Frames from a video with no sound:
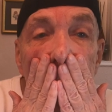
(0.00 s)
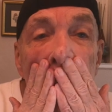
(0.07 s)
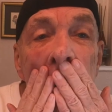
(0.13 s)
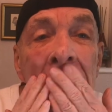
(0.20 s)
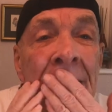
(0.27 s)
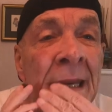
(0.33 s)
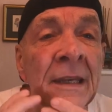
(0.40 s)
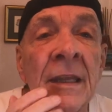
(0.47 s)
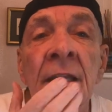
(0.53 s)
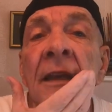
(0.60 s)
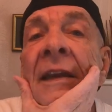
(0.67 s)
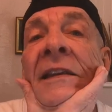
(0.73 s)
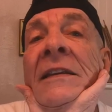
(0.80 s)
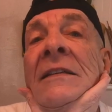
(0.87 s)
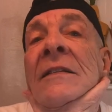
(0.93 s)
You need
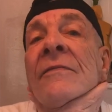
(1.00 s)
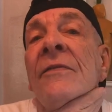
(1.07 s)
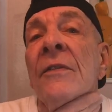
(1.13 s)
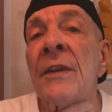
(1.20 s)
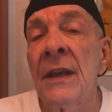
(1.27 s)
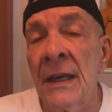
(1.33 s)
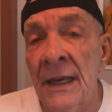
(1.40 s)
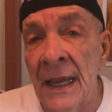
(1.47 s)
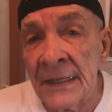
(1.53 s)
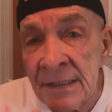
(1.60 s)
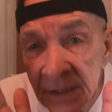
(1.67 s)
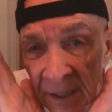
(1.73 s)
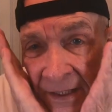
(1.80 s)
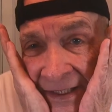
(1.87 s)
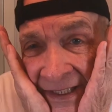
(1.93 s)
the for the
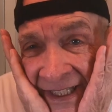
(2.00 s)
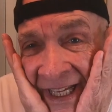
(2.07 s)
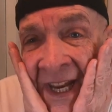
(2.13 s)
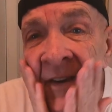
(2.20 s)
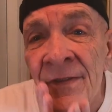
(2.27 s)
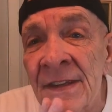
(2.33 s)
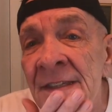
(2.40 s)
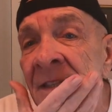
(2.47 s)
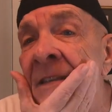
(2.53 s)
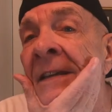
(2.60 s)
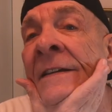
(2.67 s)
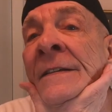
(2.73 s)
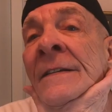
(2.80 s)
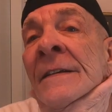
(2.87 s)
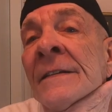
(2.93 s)
elasticity of the
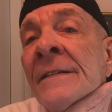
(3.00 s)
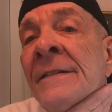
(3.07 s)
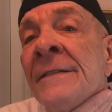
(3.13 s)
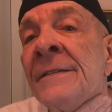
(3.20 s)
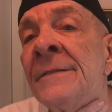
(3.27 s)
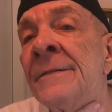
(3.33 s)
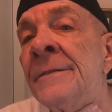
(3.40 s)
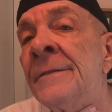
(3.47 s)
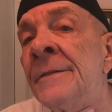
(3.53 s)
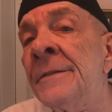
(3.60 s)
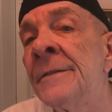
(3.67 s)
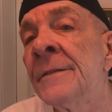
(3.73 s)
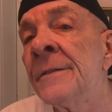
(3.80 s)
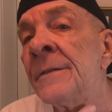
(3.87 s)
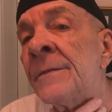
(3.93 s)
skin.
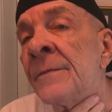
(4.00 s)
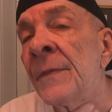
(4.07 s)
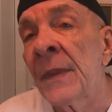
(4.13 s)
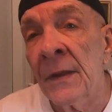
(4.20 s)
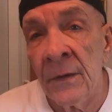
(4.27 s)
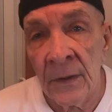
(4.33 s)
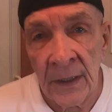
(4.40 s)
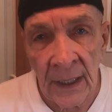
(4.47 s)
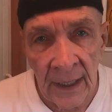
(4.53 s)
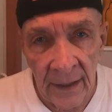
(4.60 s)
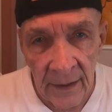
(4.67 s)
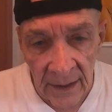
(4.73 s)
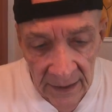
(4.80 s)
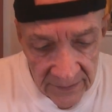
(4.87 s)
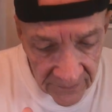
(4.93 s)

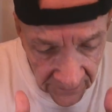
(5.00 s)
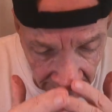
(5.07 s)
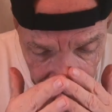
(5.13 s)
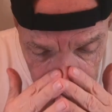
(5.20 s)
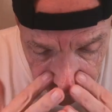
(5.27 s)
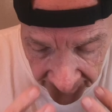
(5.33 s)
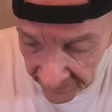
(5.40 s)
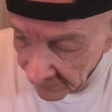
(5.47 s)
Okay, that's fine.